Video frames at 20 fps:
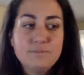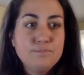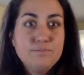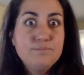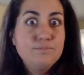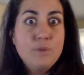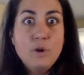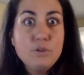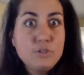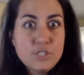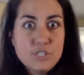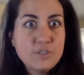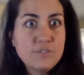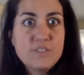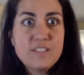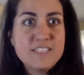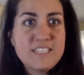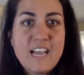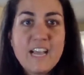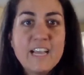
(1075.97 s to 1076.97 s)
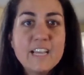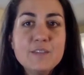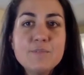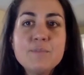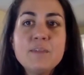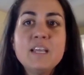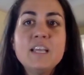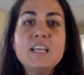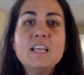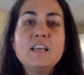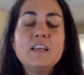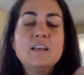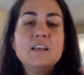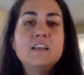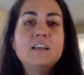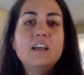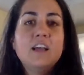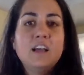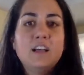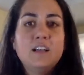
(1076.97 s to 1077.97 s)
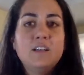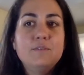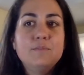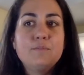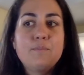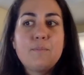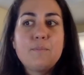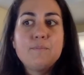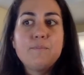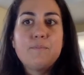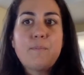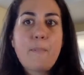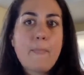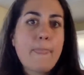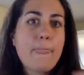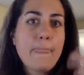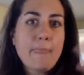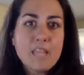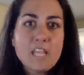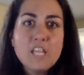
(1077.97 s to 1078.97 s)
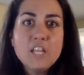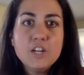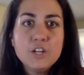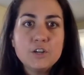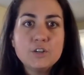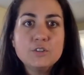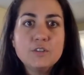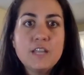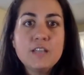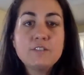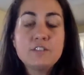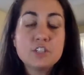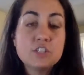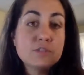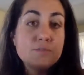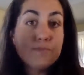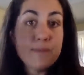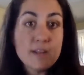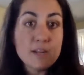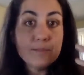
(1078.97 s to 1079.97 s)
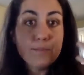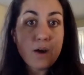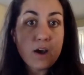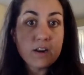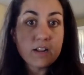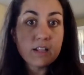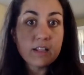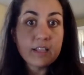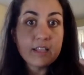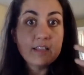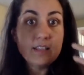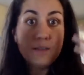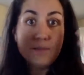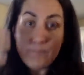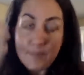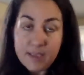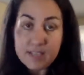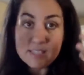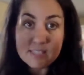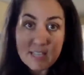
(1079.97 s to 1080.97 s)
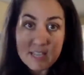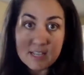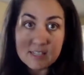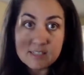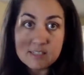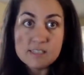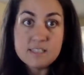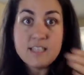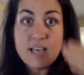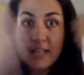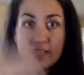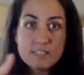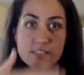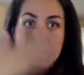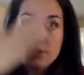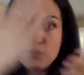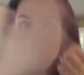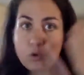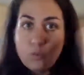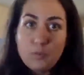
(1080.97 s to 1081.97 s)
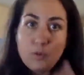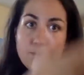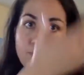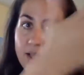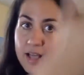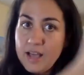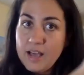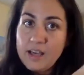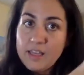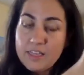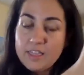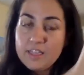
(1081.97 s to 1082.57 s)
most of the time, it just metabolically, it makes sense. That's the normal path